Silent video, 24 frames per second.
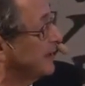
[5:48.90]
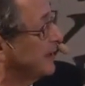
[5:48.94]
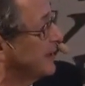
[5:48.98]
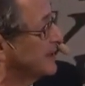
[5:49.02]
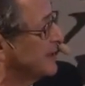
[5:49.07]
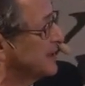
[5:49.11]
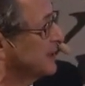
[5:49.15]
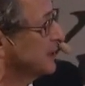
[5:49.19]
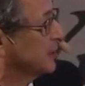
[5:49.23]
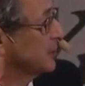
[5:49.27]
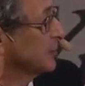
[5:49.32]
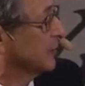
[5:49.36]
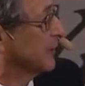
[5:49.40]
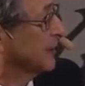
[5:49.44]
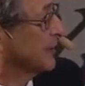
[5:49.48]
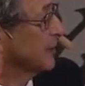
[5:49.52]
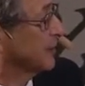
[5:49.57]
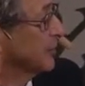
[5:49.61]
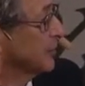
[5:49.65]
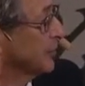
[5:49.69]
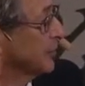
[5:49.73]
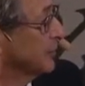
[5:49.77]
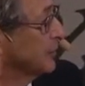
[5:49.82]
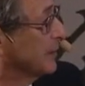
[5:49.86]
easy degree to
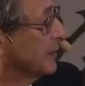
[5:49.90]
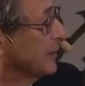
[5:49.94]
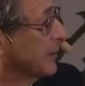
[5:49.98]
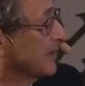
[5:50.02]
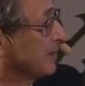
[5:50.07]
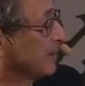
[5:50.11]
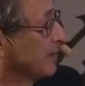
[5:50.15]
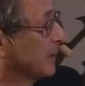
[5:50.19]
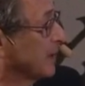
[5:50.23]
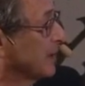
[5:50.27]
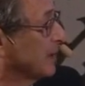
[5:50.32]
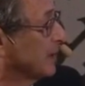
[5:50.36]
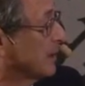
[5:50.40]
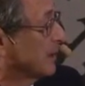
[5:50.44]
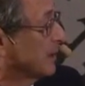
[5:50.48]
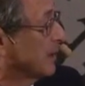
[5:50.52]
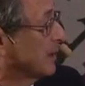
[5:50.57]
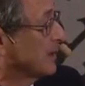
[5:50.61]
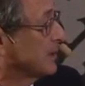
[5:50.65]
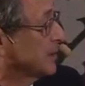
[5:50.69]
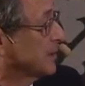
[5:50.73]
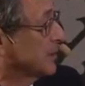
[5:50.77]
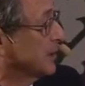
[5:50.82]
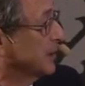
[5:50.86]
do,
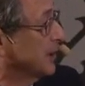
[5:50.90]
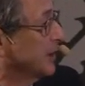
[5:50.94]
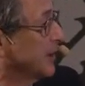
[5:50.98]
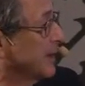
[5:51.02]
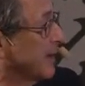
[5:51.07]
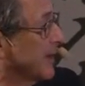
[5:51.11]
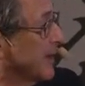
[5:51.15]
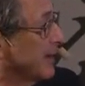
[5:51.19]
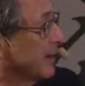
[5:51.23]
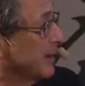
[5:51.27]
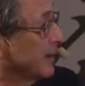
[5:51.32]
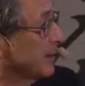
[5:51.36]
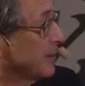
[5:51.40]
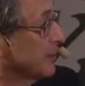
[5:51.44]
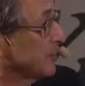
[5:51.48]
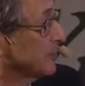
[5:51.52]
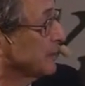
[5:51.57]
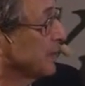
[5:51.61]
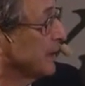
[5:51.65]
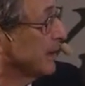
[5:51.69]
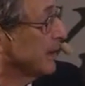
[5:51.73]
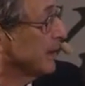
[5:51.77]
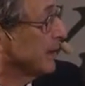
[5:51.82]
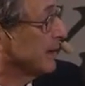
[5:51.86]
certainly in England
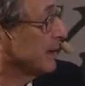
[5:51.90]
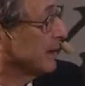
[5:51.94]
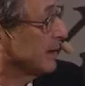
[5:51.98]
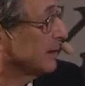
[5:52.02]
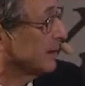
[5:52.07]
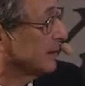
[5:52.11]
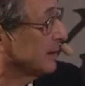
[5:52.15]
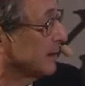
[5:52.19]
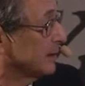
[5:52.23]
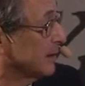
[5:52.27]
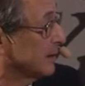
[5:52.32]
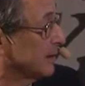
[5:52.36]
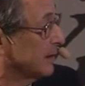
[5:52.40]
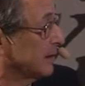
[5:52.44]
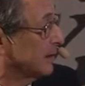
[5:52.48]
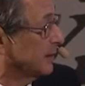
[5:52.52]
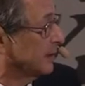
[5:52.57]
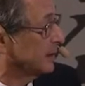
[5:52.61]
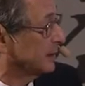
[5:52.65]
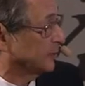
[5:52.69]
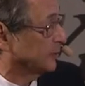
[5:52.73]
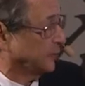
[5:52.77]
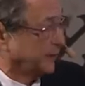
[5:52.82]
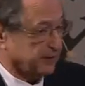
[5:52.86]
where the
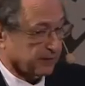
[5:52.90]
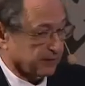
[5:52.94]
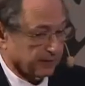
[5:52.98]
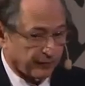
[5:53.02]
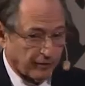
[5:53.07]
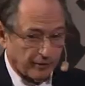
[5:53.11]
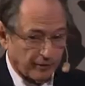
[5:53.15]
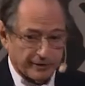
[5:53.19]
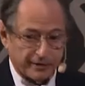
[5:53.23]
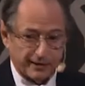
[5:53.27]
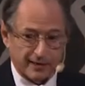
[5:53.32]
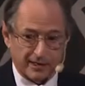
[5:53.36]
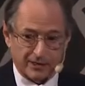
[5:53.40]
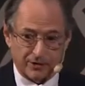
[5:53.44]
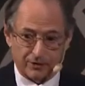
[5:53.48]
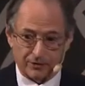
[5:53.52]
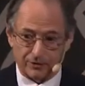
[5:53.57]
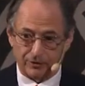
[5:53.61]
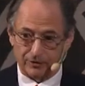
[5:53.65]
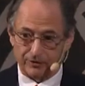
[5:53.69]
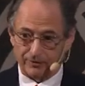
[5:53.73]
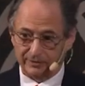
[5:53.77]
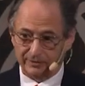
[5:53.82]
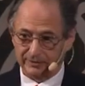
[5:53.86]
degrees are very
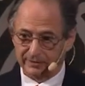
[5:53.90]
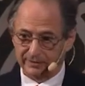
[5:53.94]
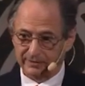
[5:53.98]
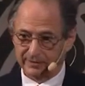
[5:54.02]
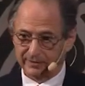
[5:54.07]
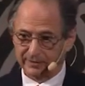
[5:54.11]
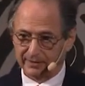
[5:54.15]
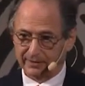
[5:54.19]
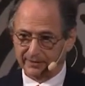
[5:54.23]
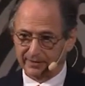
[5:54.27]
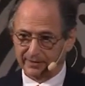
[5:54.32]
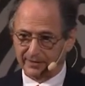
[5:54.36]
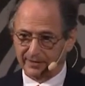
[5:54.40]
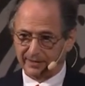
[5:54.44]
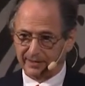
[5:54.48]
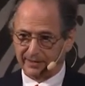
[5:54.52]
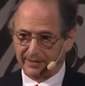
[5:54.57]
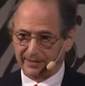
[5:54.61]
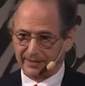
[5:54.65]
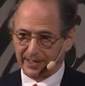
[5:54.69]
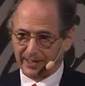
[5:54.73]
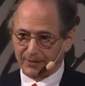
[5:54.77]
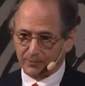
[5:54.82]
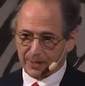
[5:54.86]
narrow.
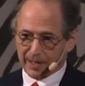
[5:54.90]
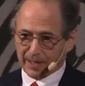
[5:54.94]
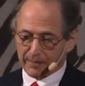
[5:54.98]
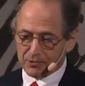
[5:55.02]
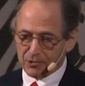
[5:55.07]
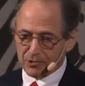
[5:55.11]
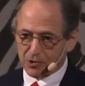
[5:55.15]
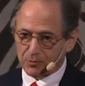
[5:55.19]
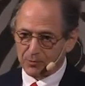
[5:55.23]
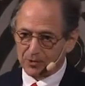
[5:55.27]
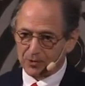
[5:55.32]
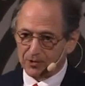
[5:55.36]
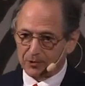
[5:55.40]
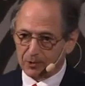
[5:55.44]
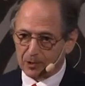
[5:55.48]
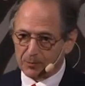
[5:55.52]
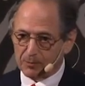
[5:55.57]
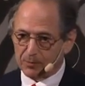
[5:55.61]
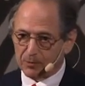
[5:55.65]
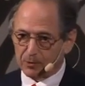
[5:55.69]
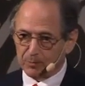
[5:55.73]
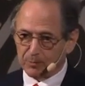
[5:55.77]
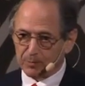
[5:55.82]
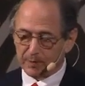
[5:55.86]
Alwyn, I'm sure, will agree
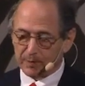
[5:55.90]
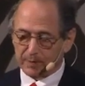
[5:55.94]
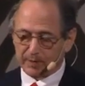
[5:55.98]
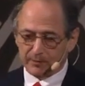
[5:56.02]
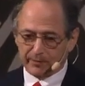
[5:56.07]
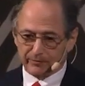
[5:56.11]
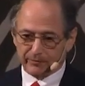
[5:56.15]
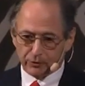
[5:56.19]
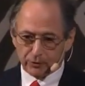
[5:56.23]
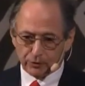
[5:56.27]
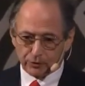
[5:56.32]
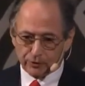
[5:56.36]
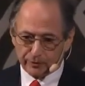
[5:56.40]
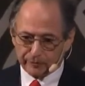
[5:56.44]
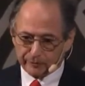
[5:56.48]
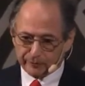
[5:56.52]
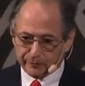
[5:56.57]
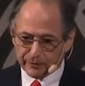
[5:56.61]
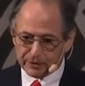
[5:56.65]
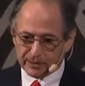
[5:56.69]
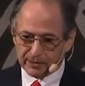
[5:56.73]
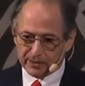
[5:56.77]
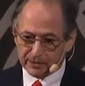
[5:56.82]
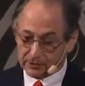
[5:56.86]
with me. But if you do
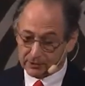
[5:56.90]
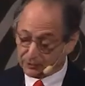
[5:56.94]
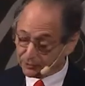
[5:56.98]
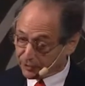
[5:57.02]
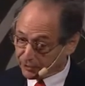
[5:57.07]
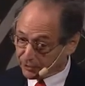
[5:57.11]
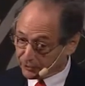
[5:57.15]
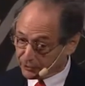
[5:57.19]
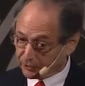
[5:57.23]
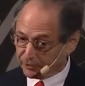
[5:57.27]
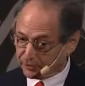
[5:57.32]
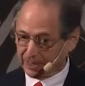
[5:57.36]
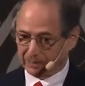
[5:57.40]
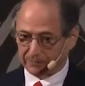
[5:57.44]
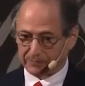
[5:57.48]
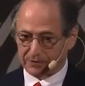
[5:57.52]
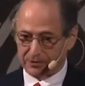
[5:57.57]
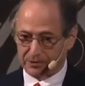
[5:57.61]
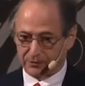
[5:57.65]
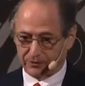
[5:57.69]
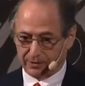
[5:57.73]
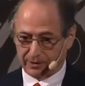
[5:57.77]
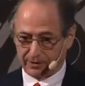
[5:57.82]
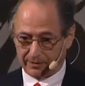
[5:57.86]
physics, you don't do
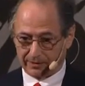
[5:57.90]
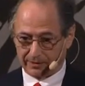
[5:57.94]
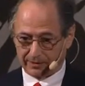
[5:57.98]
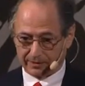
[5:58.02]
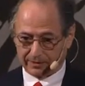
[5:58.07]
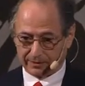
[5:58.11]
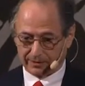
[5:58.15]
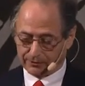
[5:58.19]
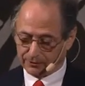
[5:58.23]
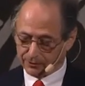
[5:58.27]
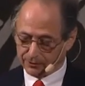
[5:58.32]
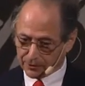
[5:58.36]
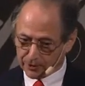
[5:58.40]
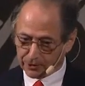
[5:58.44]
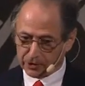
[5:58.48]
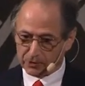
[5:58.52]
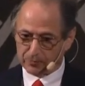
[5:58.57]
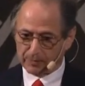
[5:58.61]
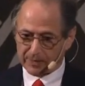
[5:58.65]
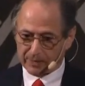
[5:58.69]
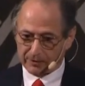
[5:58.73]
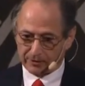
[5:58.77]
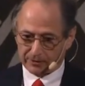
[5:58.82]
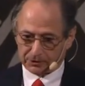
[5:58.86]
chemistry, you don't do
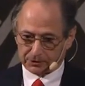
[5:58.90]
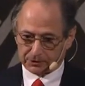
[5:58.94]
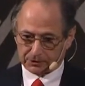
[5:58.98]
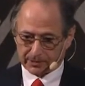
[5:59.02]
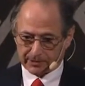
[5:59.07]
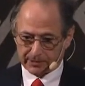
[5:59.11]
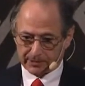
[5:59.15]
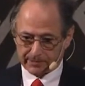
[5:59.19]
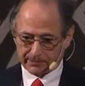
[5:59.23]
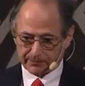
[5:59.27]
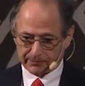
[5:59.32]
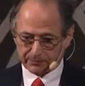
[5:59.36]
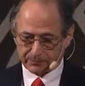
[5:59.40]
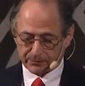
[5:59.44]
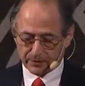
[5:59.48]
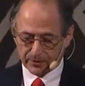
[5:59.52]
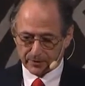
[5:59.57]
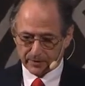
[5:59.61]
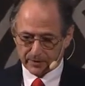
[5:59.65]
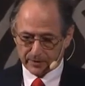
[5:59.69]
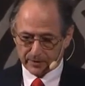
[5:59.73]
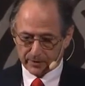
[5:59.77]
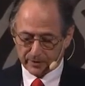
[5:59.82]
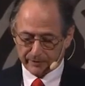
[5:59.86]
biology.
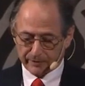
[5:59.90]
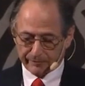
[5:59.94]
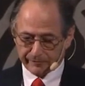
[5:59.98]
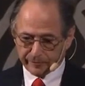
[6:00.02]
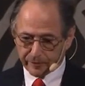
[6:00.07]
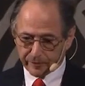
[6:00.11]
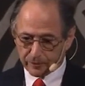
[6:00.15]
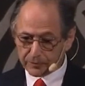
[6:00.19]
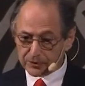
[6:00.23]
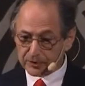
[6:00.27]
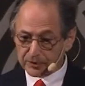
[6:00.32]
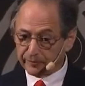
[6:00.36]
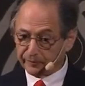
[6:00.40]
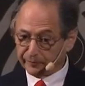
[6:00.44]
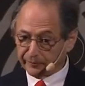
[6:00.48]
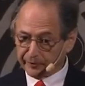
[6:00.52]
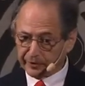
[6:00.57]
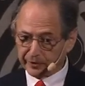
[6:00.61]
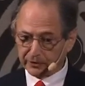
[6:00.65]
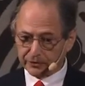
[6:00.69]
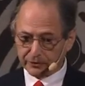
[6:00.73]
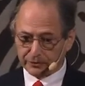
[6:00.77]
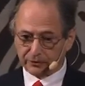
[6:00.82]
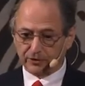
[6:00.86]
The furthest
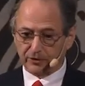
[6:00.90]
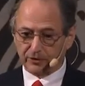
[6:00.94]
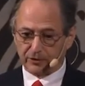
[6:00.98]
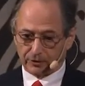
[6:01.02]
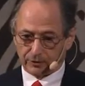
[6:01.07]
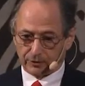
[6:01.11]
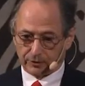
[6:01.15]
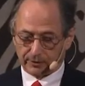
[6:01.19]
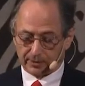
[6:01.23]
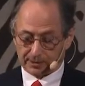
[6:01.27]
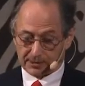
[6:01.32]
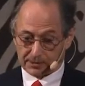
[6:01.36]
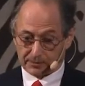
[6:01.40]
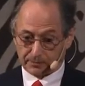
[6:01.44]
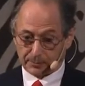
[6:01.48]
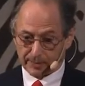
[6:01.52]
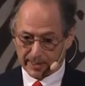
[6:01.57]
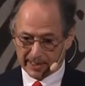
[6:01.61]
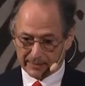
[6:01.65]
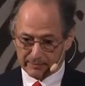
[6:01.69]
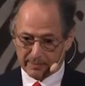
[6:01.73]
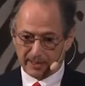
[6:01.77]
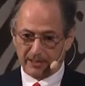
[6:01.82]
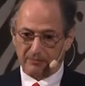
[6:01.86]
afield you go is
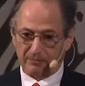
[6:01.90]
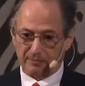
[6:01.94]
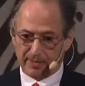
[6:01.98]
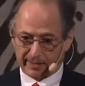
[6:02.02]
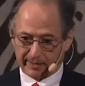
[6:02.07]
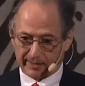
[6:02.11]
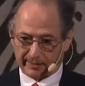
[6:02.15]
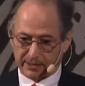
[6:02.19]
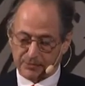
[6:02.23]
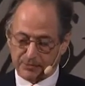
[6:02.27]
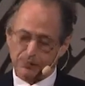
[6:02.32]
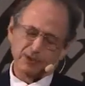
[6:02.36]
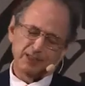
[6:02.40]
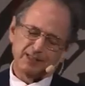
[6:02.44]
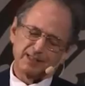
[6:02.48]
applied mathematics, which